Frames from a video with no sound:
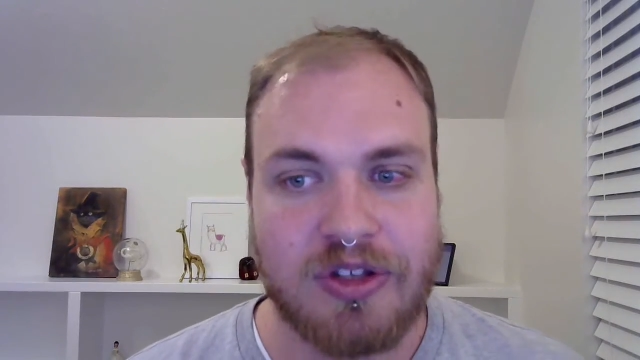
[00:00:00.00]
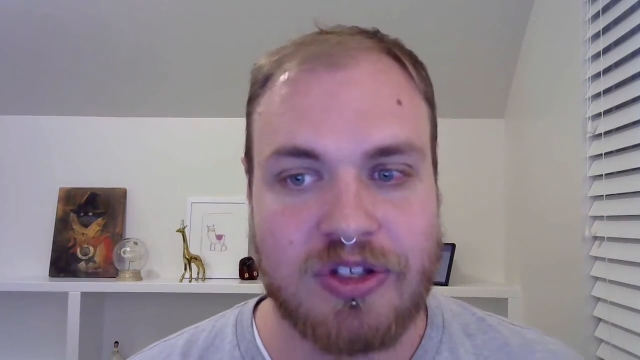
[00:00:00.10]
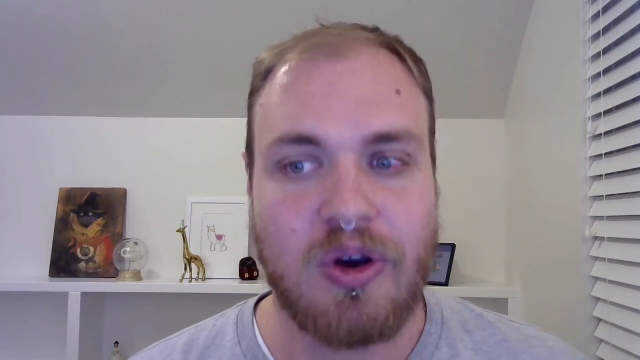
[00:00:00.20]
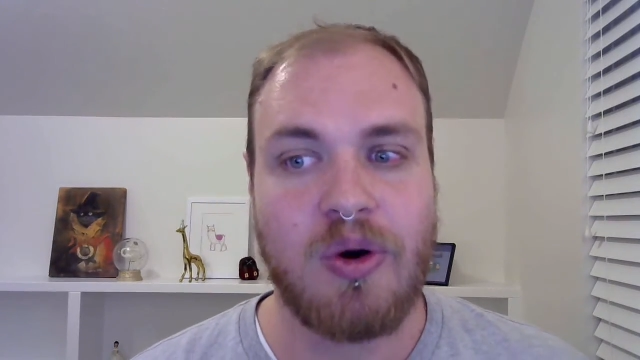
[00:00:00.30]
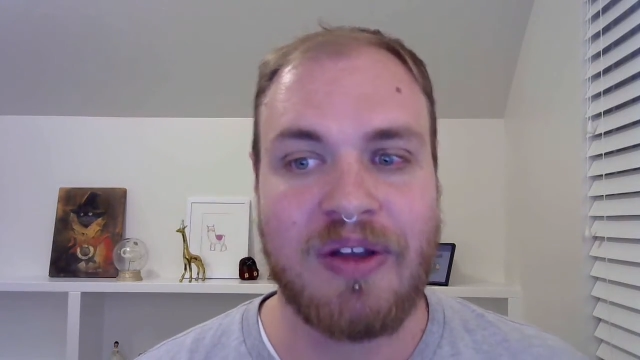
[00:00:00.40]

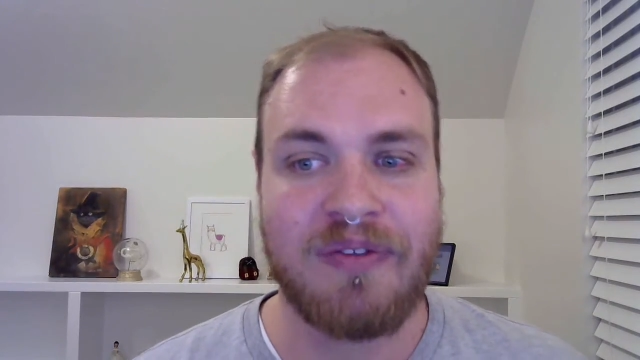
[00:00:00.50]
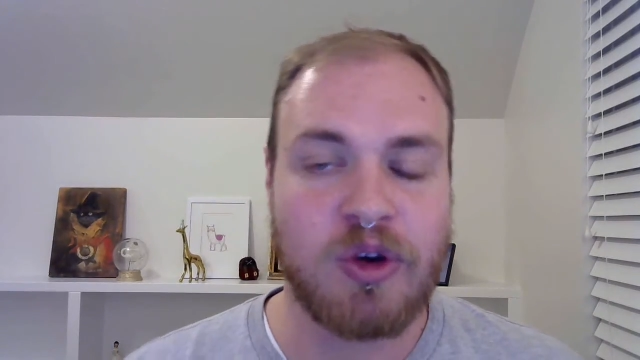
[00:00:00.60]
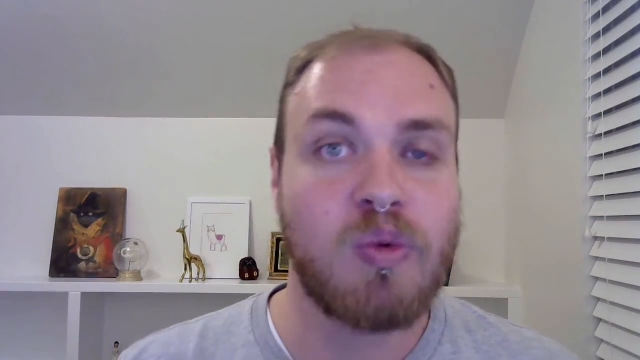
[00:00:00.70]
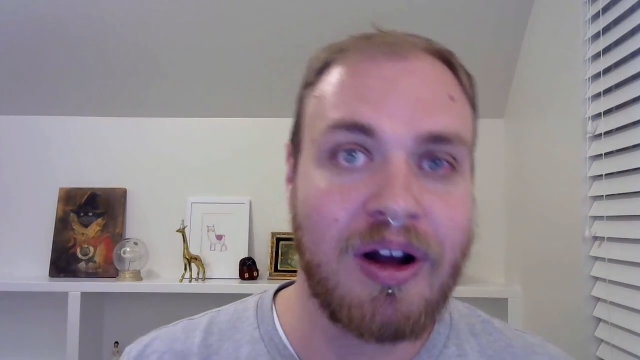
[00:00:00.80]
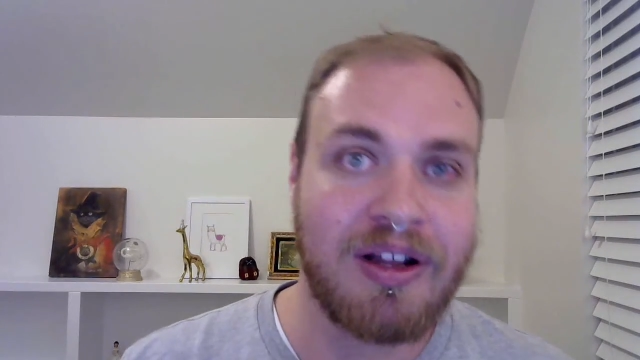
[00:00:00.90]
So if
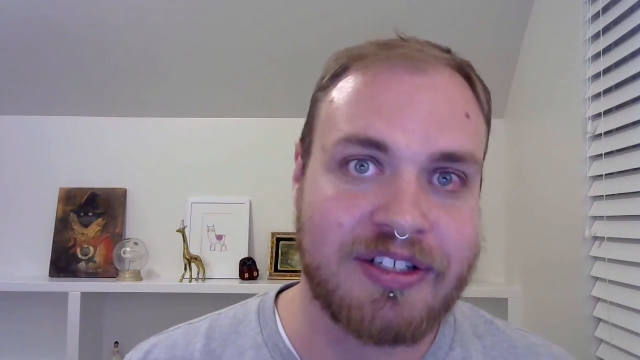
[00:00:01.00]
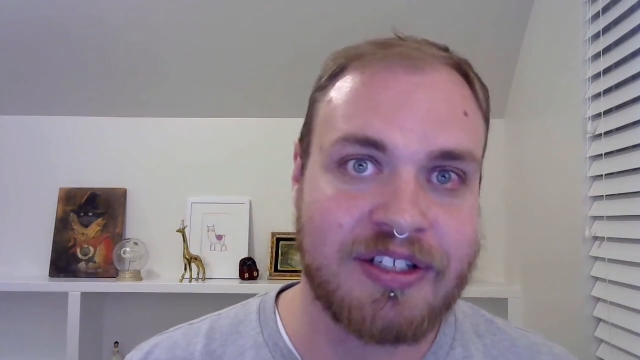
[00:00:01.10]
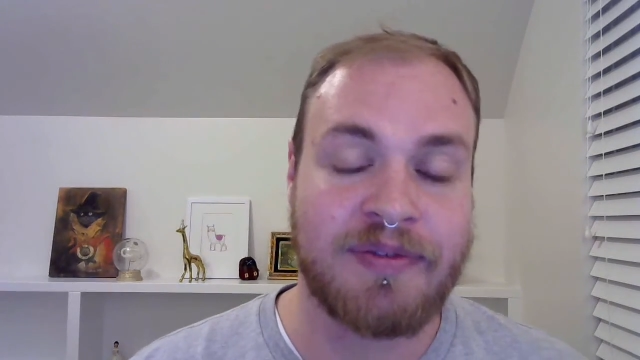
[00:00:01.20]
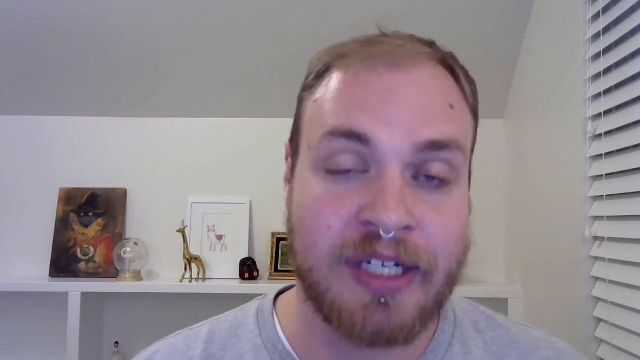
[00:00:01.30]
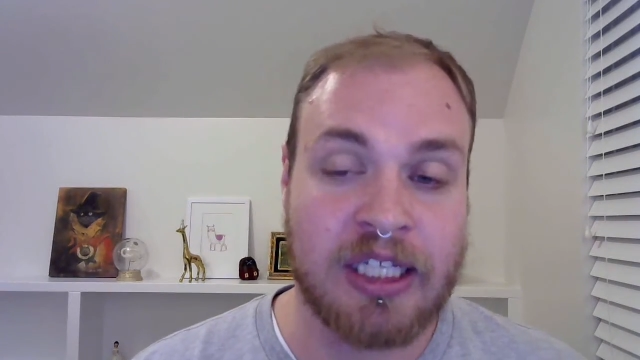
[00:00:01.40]
you want to
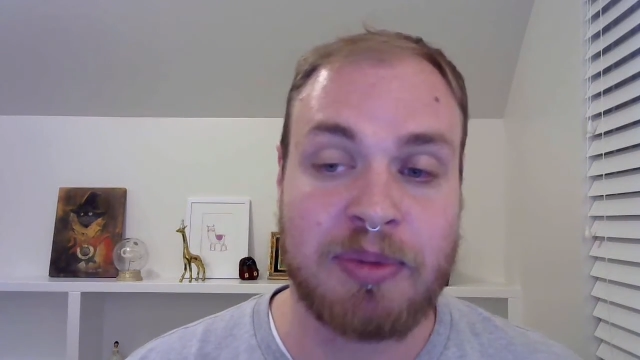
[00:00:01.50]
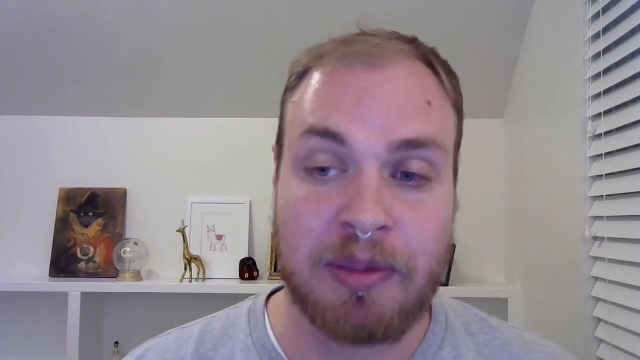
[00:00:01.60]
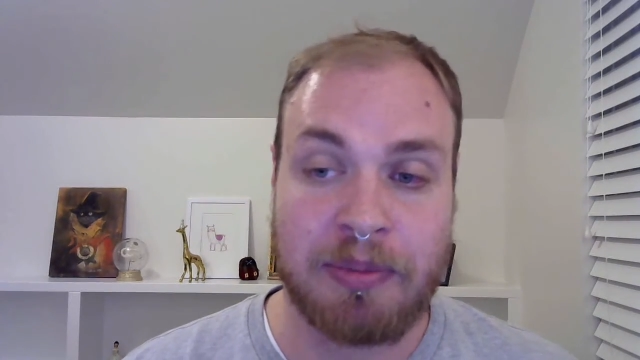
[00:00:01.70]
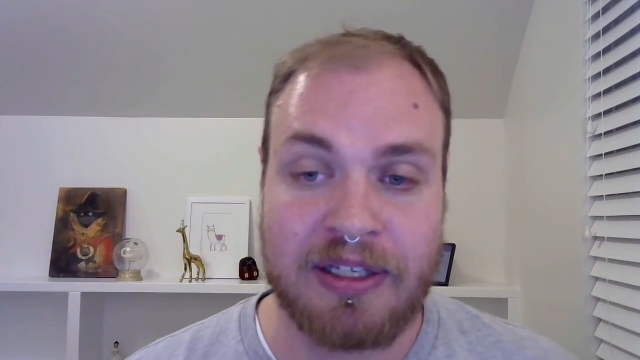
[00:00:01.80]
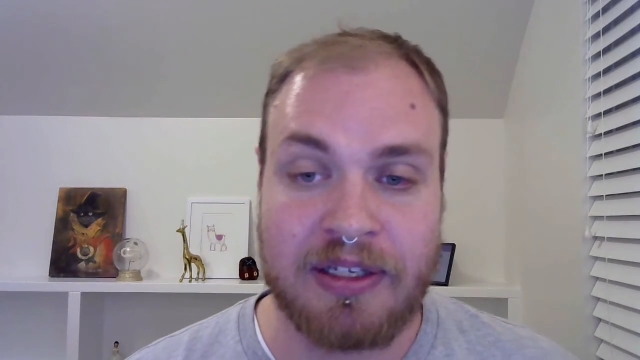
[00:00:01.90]
develop an
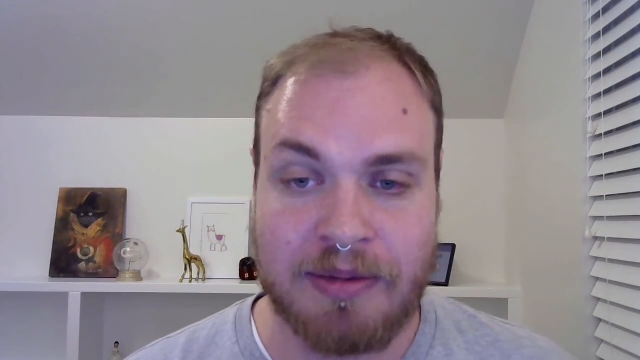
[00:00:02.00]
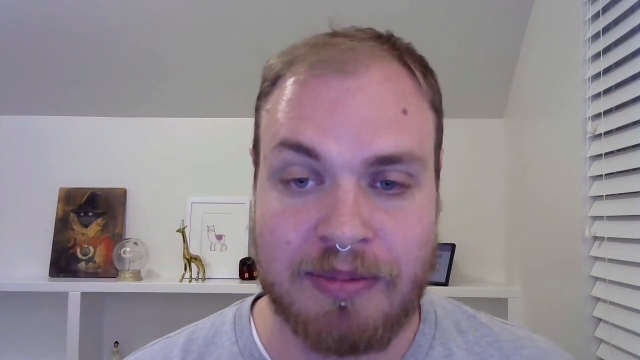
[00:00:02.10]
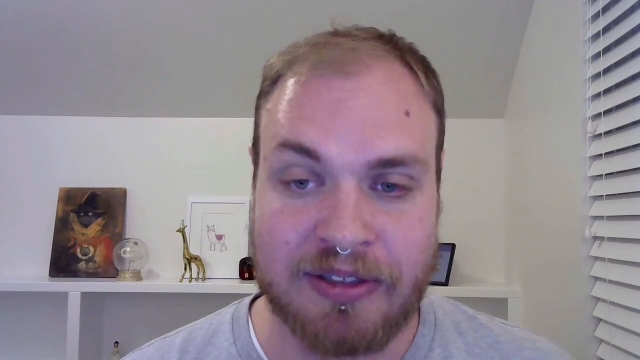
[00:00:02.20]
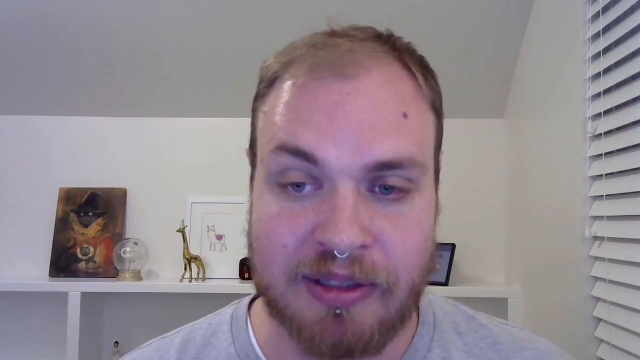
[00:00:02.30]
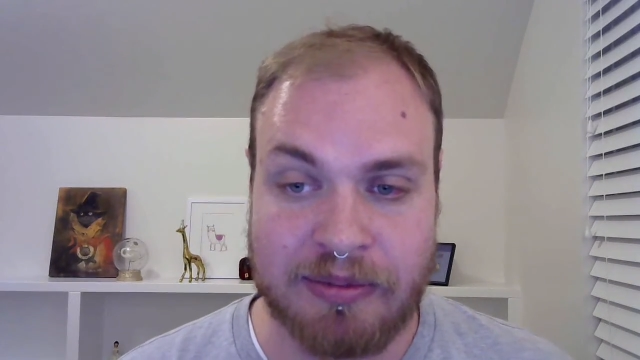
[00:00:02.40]
opinion
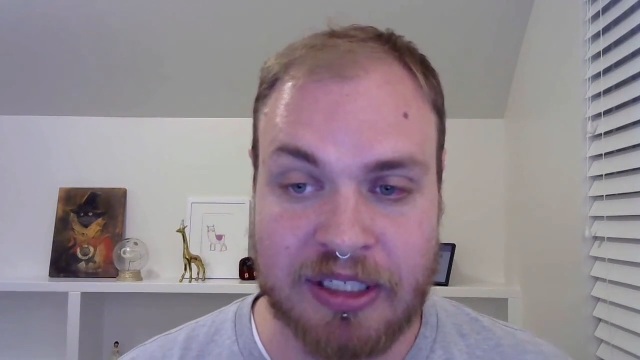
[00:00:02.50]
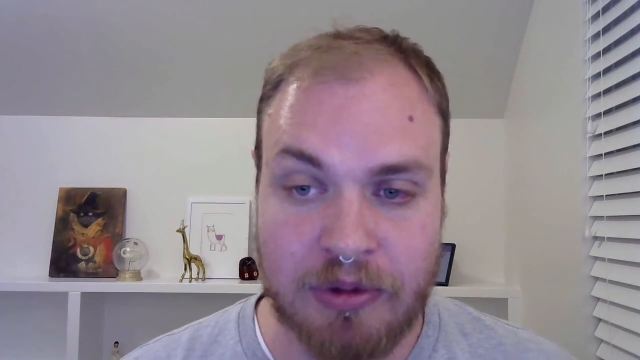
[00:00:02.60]
about something,